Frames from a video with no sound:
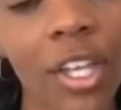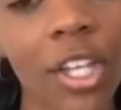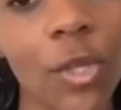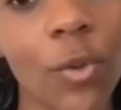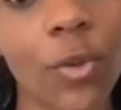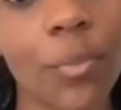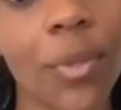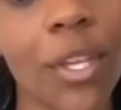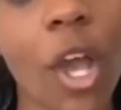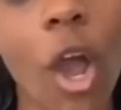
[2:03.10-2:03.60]

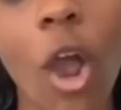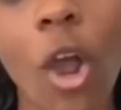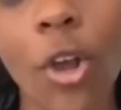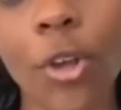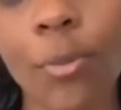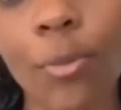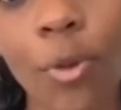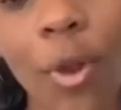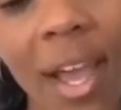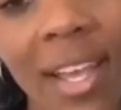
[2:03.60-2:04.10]
You would be
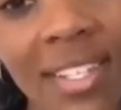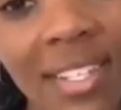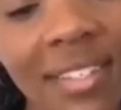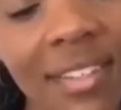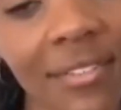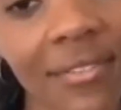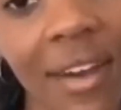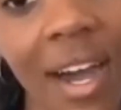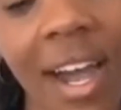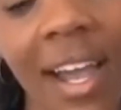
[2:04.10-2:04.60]
hard
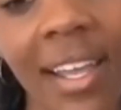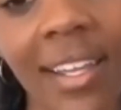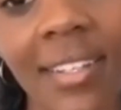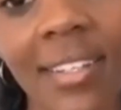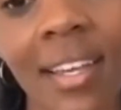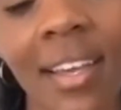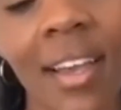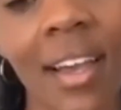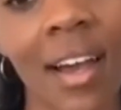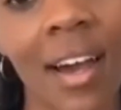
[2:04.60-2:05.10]
pressed to
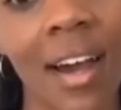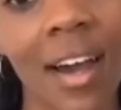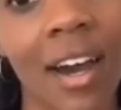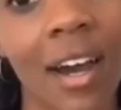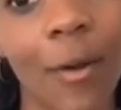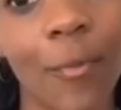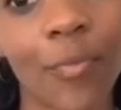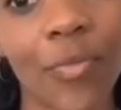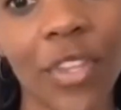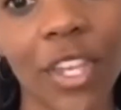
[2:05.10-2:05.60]
find,
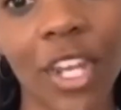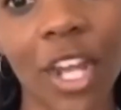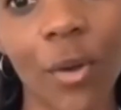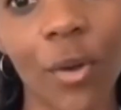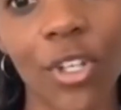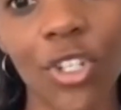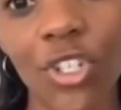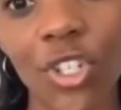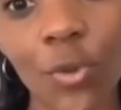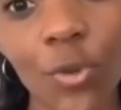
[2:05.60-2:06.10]

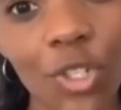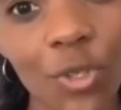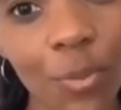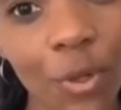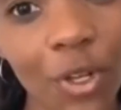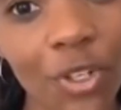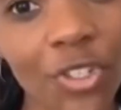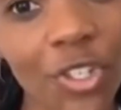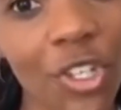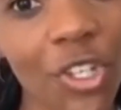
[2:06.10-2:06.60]
a Jewish
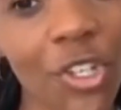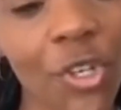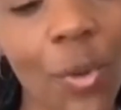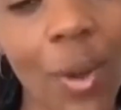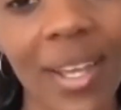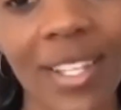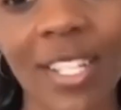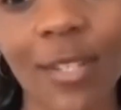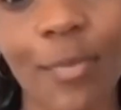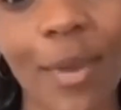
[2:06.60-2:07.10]
person
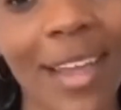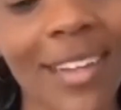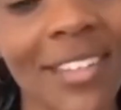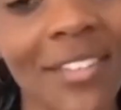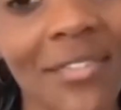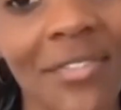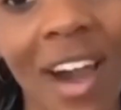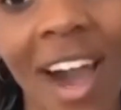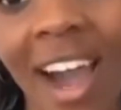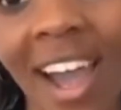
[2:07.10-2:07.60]
who has
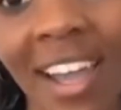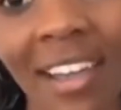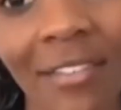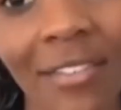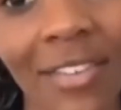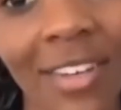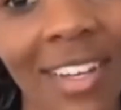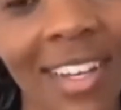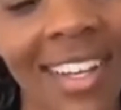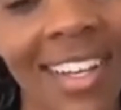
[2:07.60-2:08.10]
spent
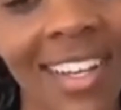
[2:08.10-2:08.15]
5